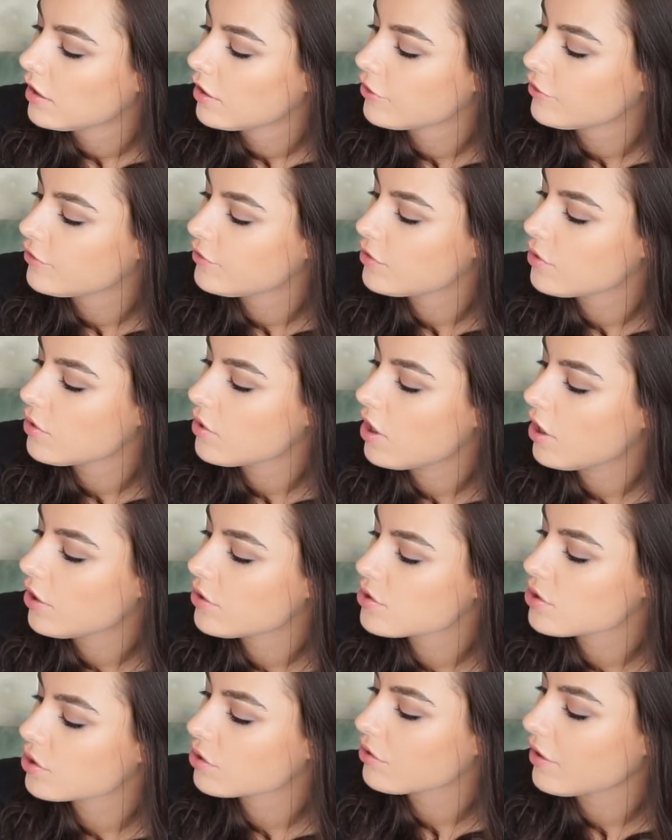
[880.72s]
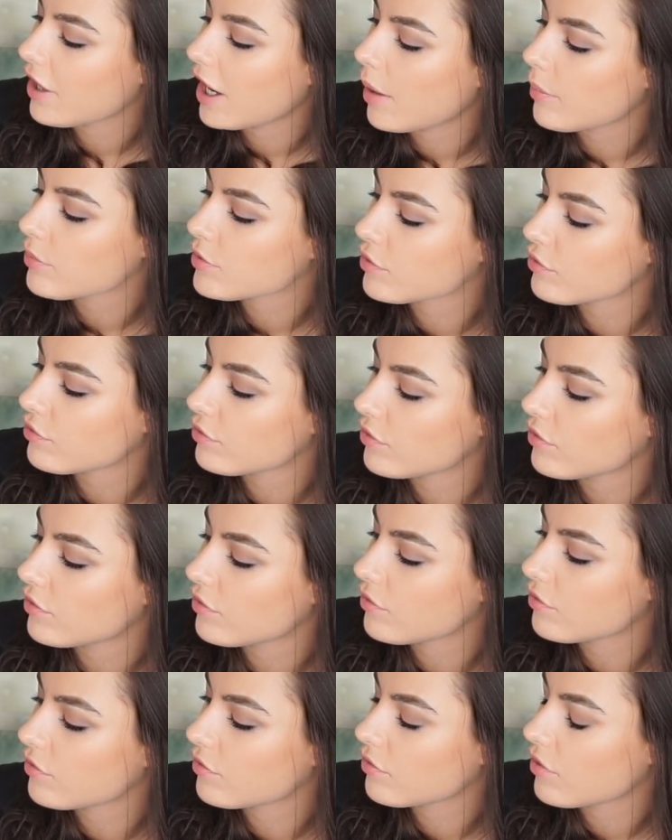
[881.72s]
400 grams of
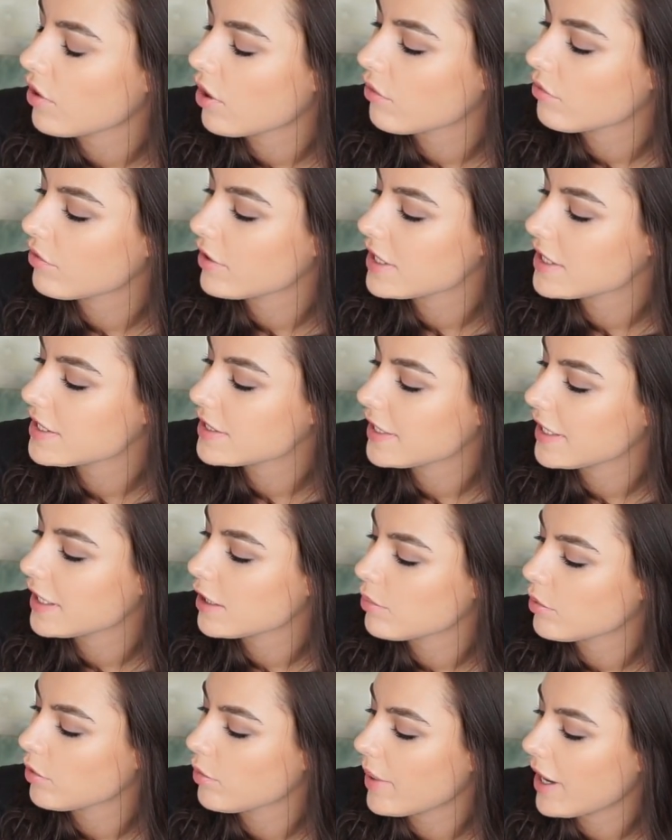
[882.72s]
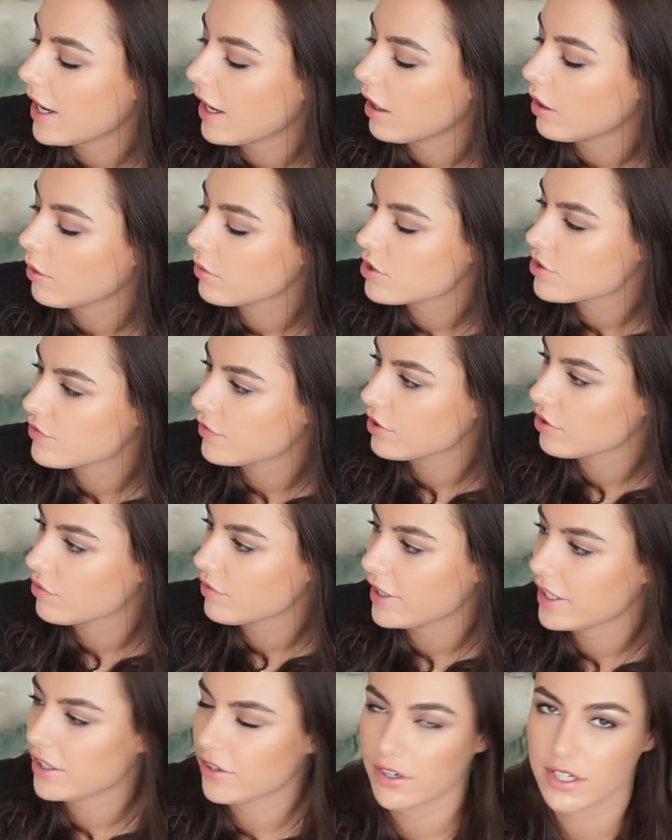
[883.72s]
a resealable pouch for
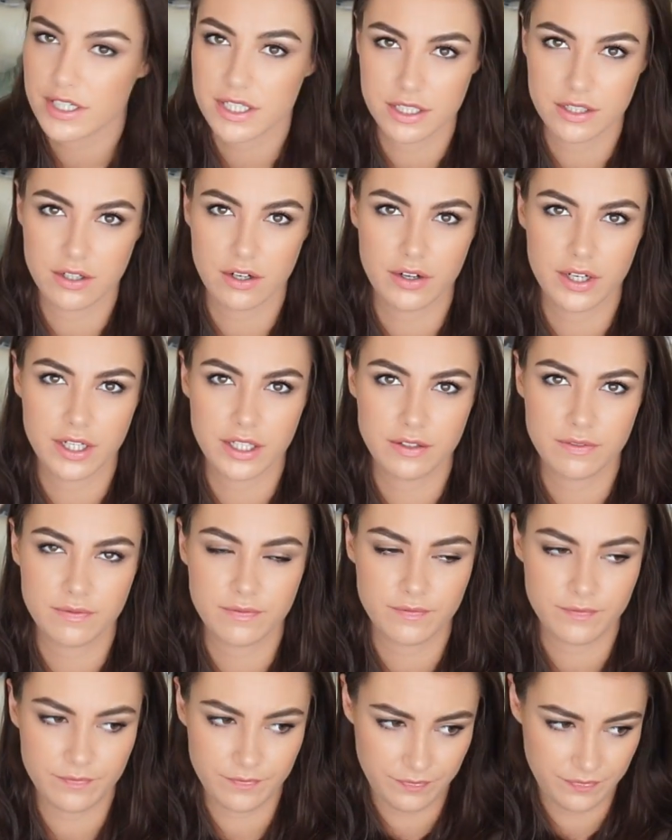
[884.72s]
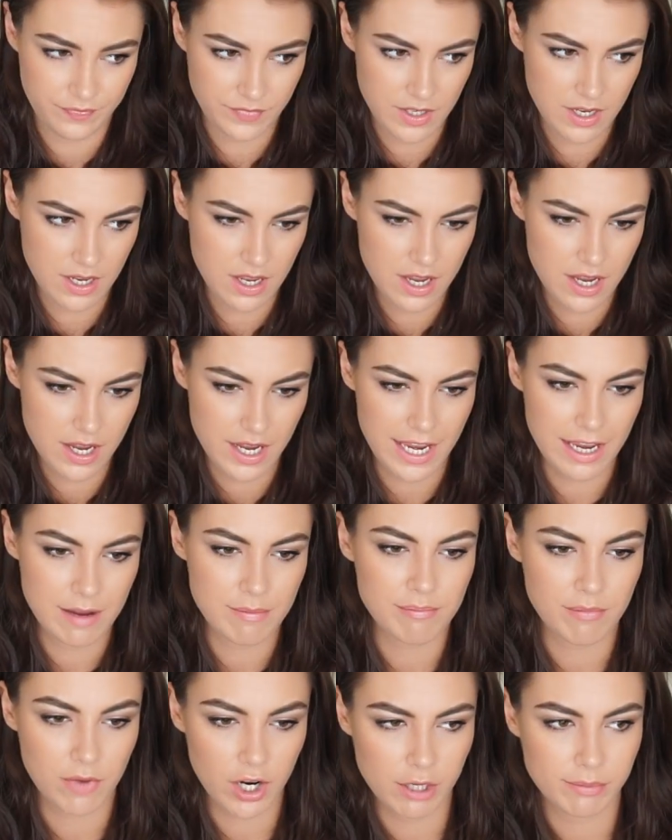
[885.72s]
£3.99.
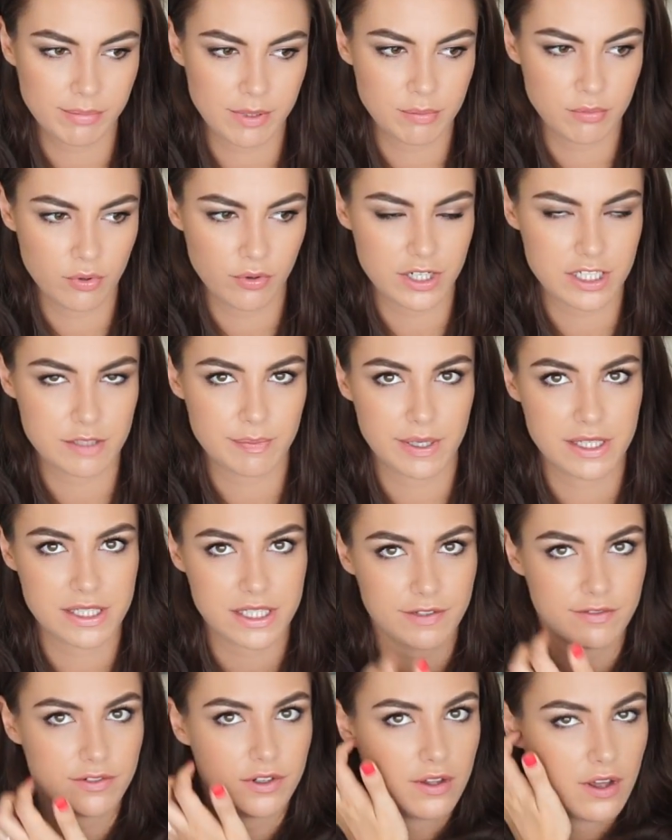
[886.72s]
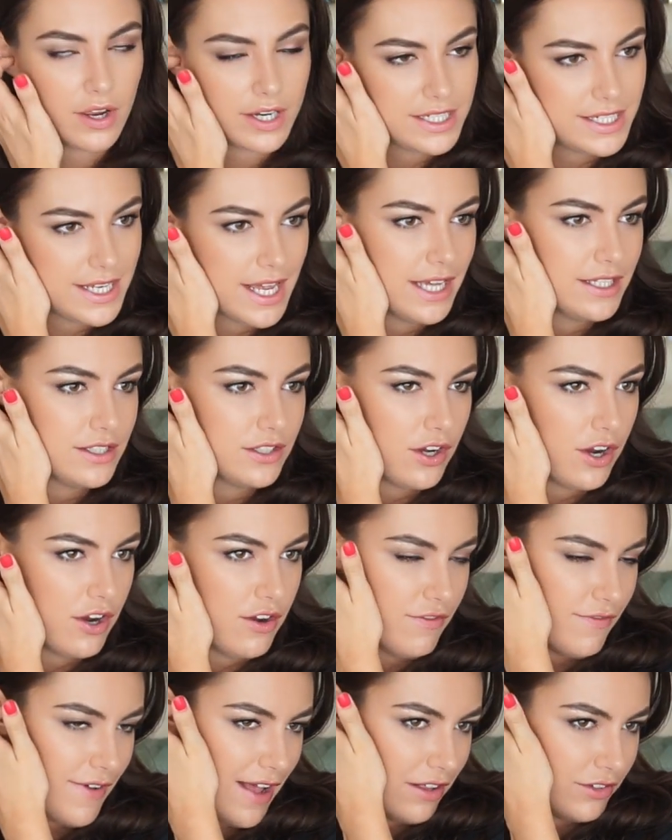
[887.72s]
It might be more expensive like
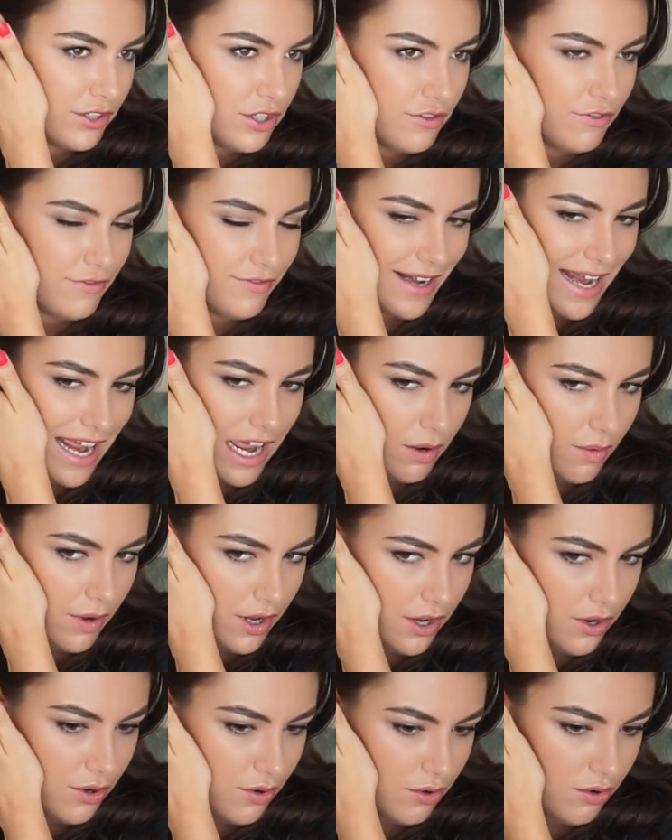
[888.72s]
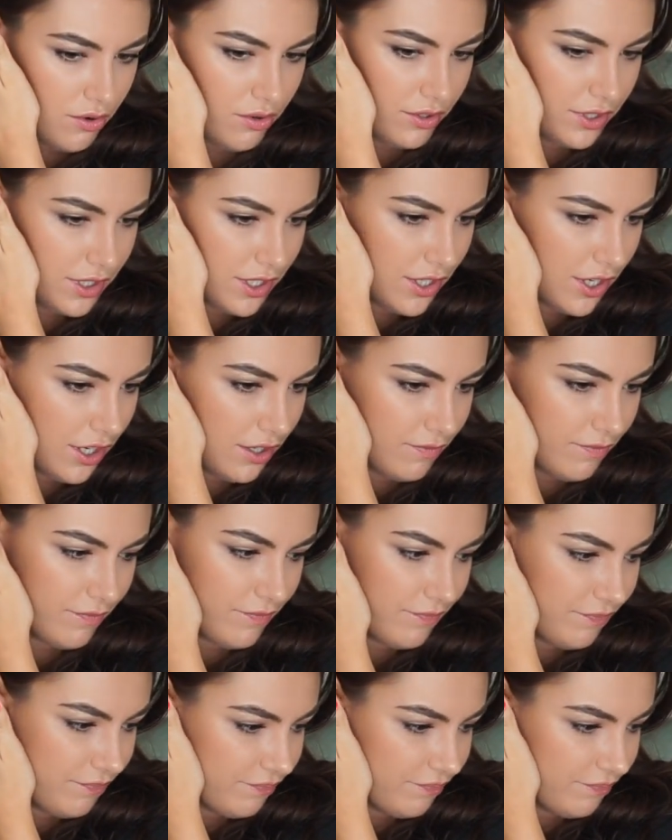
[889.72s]
Tesco value flour or, you know,